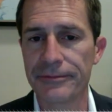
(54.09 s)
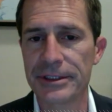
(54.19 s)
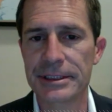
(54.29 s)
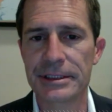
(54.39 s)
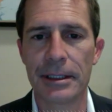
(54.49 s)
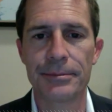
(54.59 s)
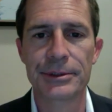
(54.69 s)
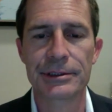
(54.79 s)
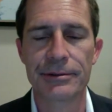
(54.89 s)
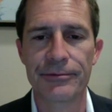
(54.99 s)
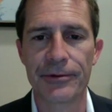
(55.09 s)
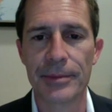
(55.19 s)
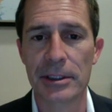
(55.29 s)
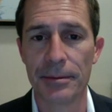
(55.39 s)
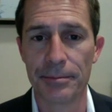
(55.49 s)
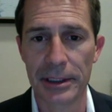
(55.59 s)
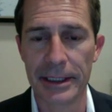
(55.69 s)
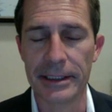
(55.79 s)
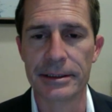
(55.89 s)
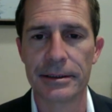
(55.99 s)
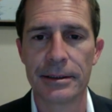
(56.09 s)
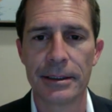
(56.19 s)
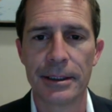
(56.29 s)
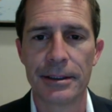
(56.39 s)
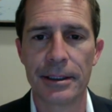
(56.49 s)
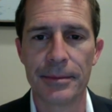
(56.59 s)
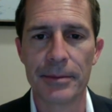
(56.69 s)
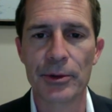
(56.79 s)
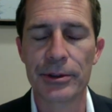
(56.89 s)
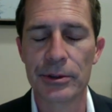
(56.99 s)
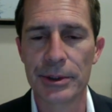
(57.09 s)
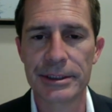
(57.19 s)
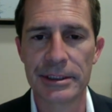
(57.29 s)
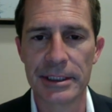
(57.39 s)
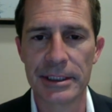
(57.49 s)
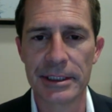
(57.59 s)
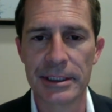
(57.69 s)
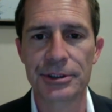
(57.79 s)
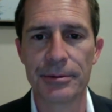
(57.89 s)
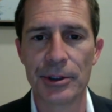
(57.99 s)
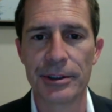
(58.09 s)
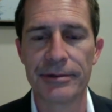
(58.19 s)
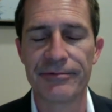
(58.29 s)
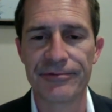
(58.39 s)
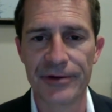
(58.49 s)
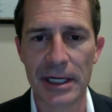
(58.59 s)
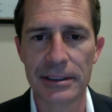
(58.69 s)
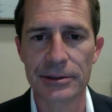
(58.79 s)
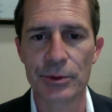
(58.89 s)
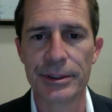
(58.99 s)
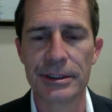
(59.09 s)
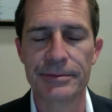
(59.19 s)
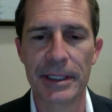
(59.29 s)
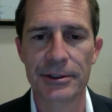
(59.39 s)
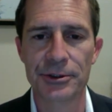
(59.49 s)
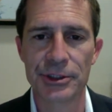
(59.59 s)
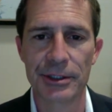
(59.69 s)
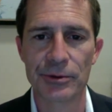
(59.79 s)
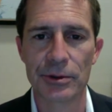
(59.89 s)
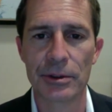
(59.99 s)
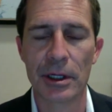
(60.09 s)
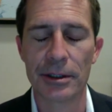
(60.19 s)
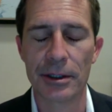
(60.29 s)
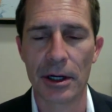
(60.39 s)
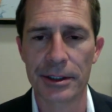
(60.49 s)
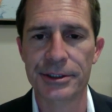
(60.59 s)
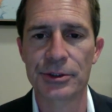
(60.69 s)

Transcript: of this stems from a complaint that a member of the U.S. intelligence community filed with the Inspector General on August